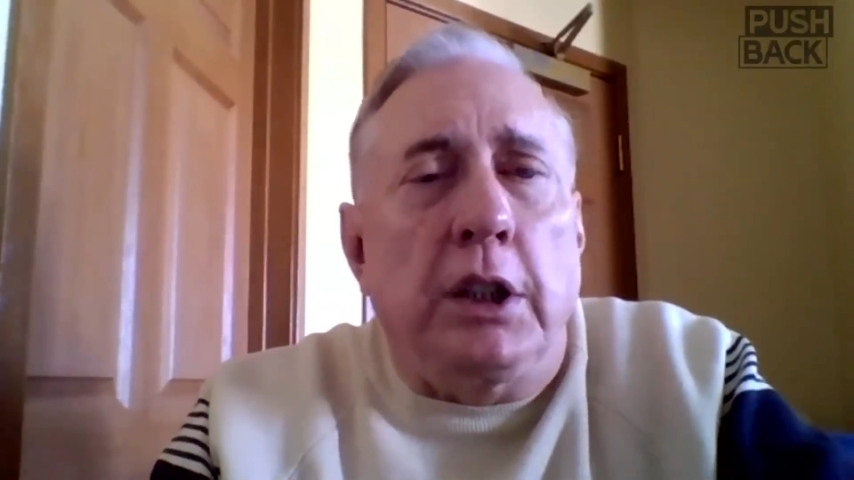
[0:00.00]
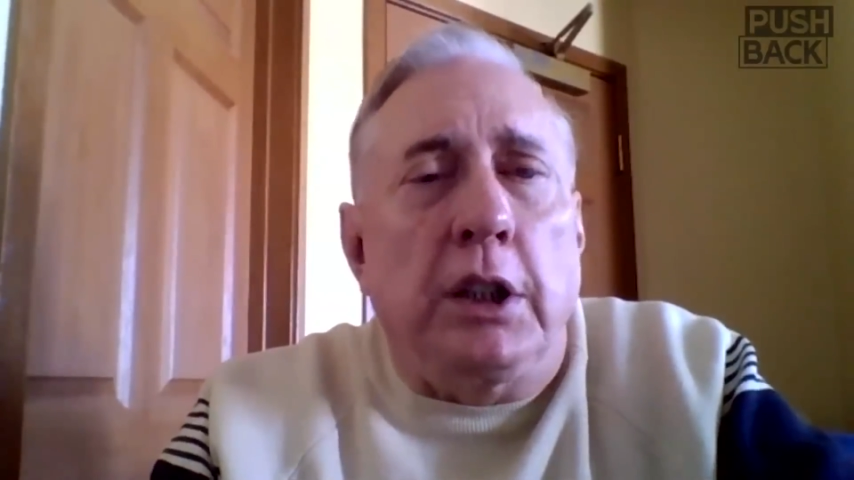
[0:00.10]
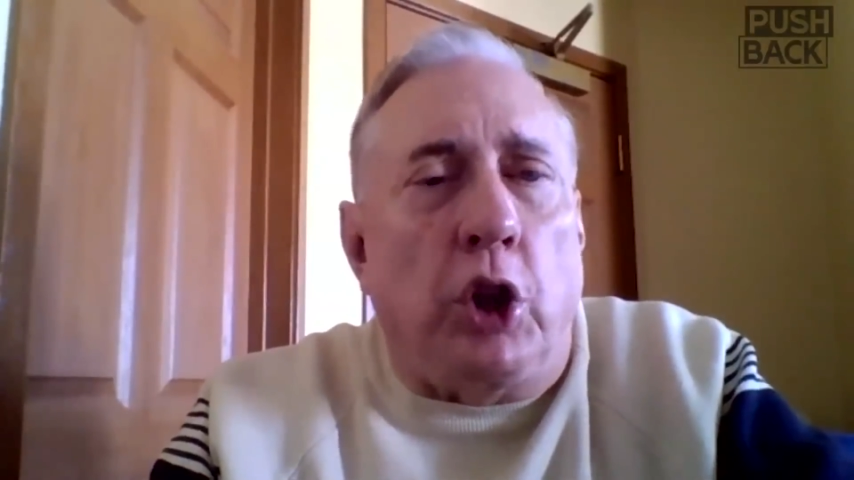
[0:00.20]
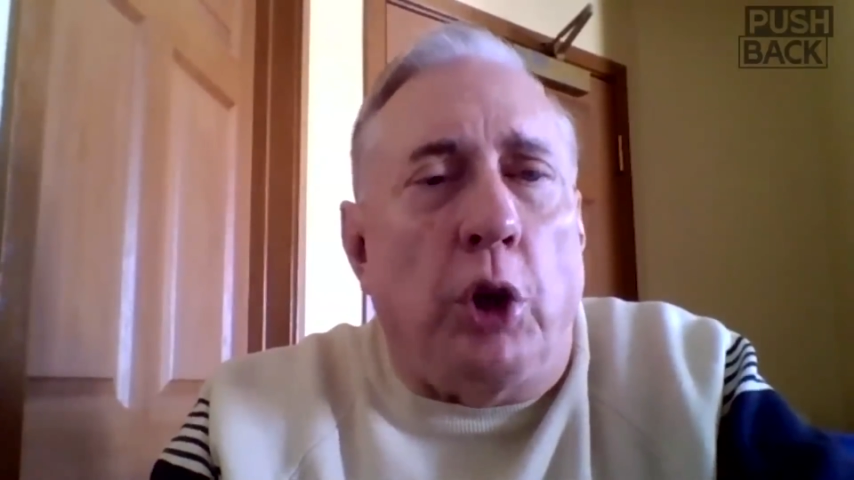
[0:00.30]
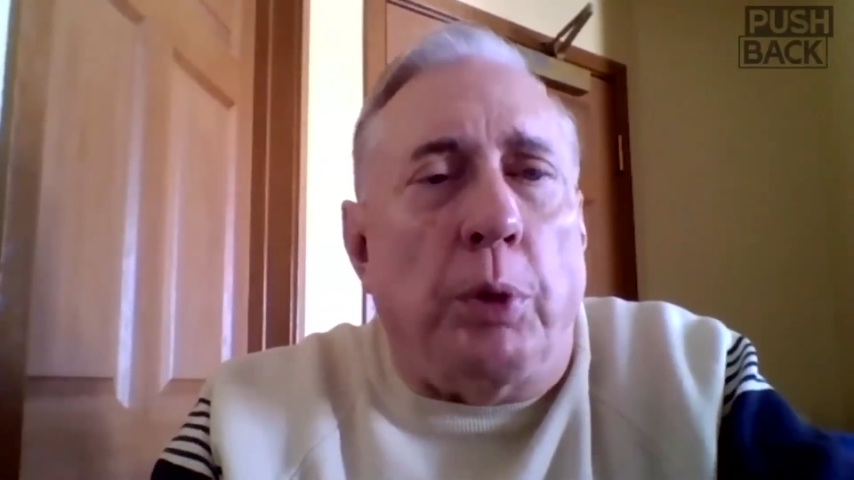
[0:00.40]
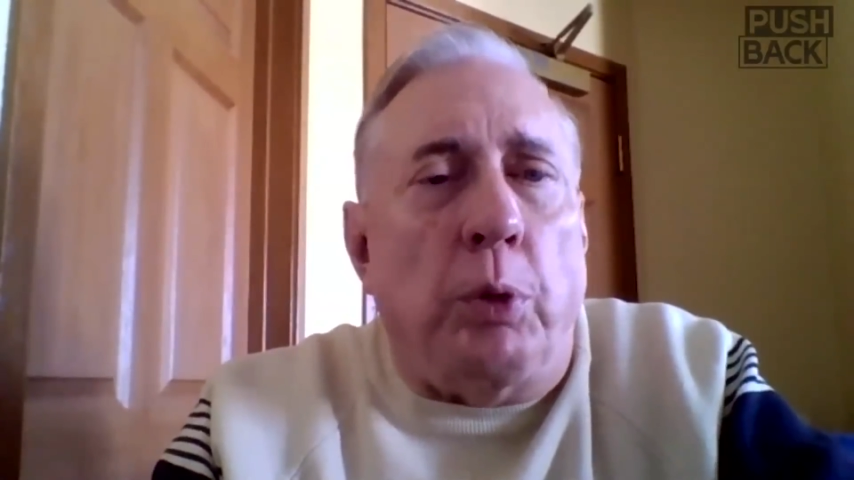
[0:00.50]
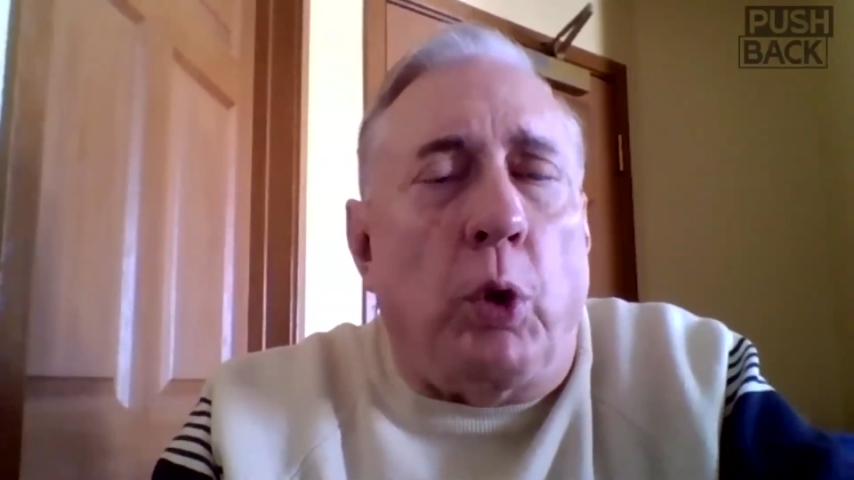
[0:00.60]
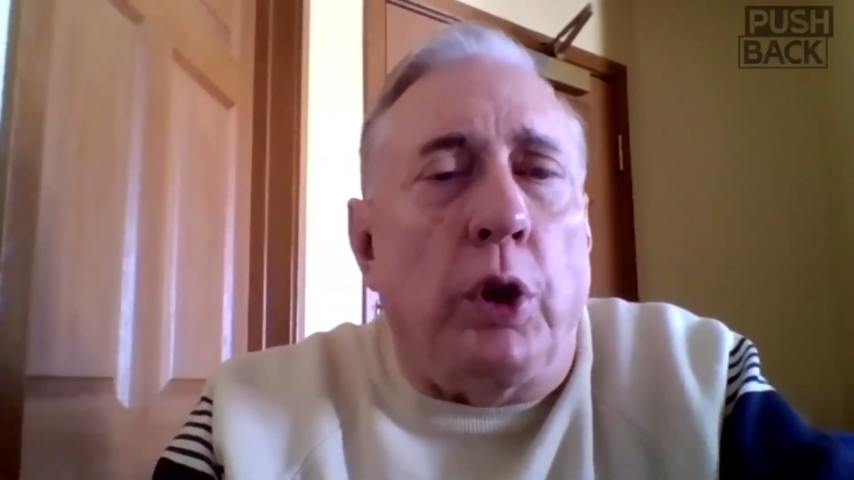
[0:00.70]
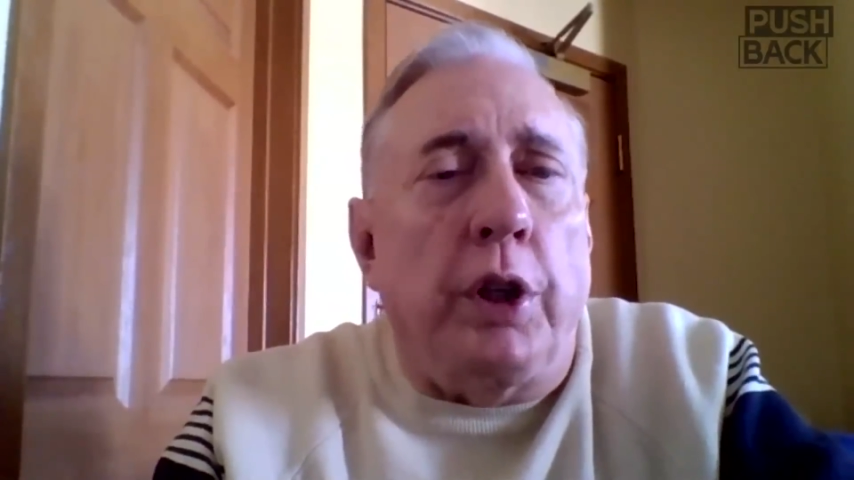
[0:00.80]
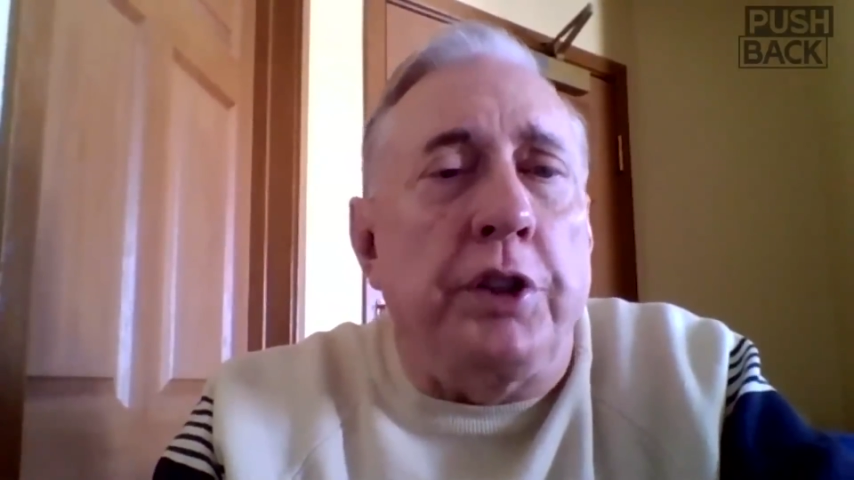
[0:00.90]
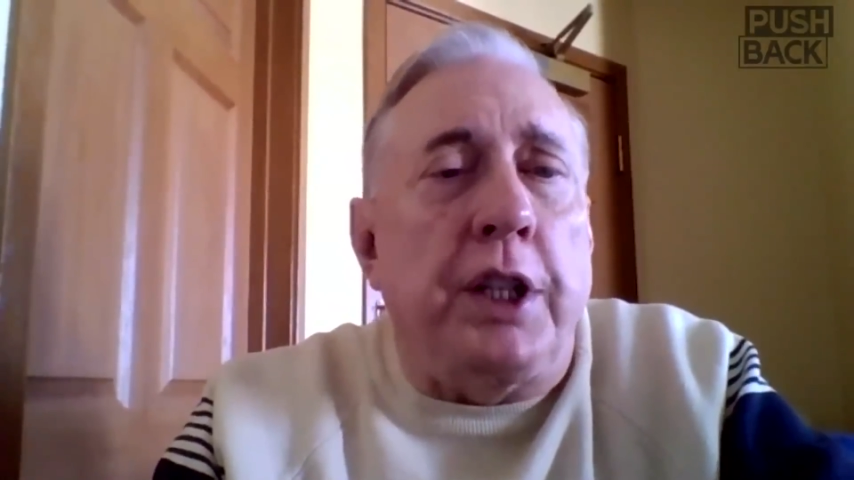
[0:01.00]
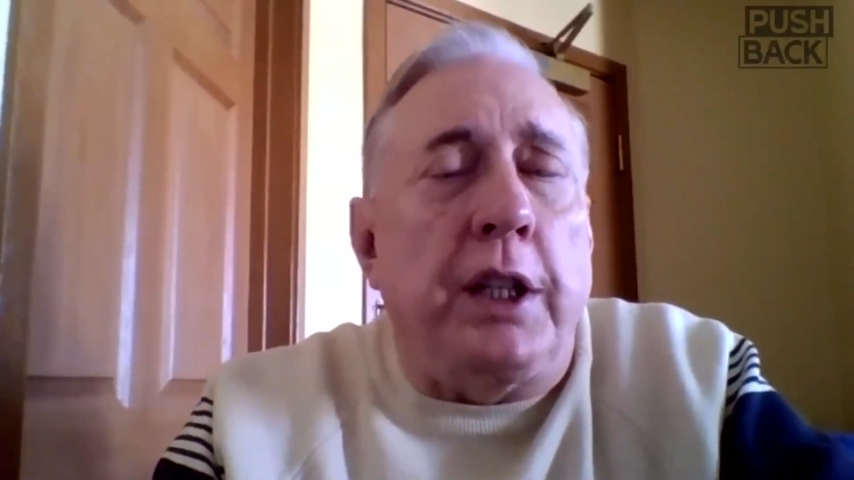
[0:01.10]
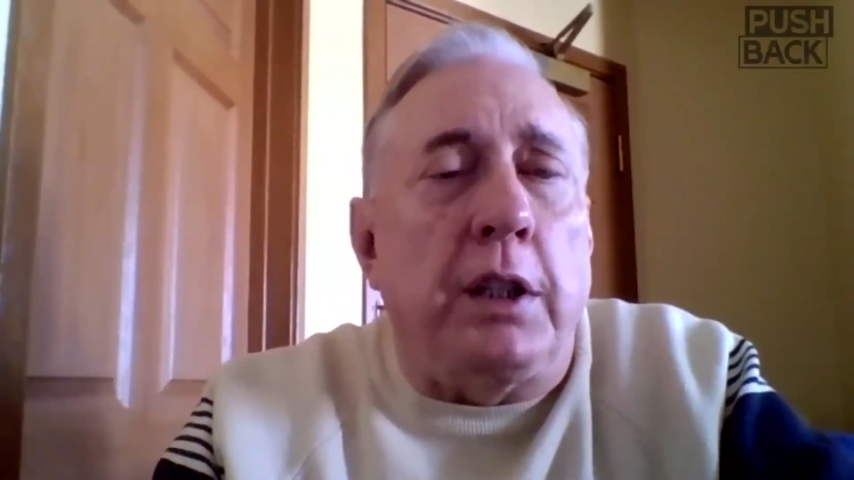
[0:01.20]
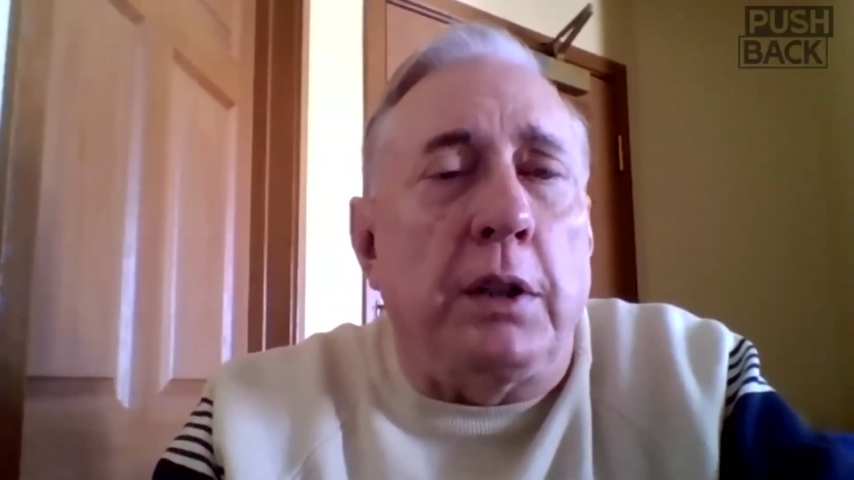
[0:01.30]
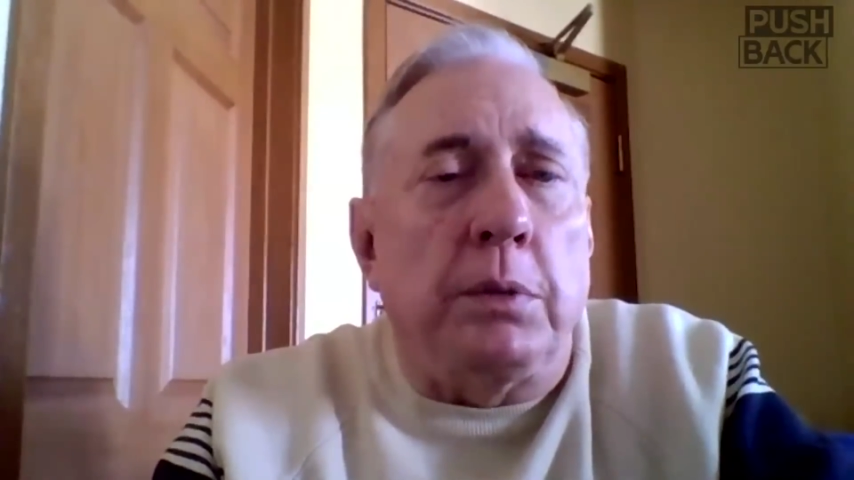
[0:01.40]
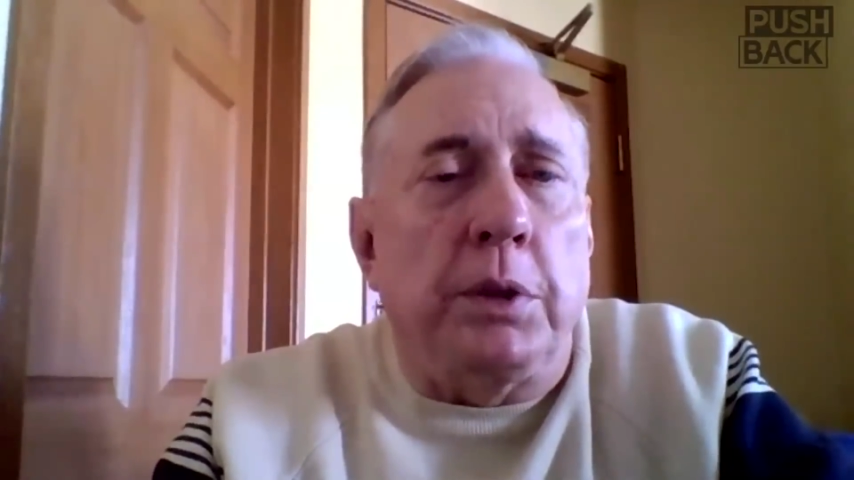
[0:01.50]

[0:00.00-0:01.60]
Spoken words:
global war on terror,